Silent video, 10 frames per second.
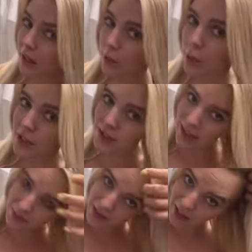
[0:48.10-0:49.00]
Like, I would
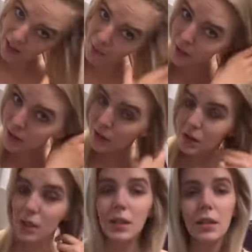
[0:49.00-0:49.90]
save time.
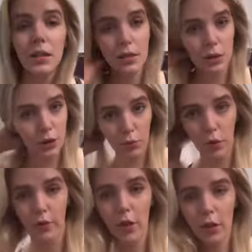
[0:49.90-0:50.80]
Do
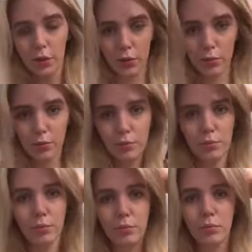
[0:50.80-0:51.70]
more volume.
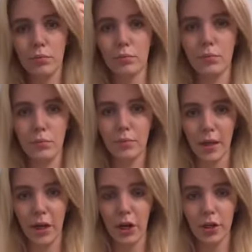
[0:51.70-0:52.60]

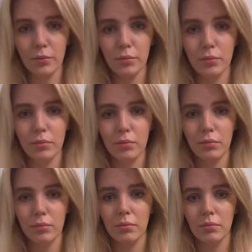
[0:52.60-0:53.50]
Bigger.
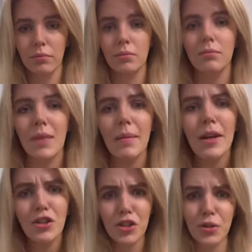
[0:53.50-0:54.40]

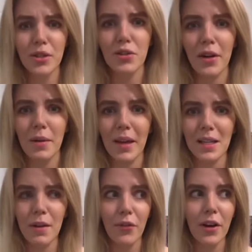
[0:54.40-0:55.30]
Maybe I should do it straight
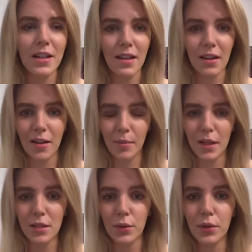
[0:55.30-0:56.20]
because my friend is like
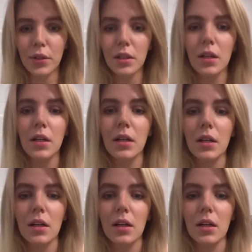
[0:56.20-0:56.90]
coming soon.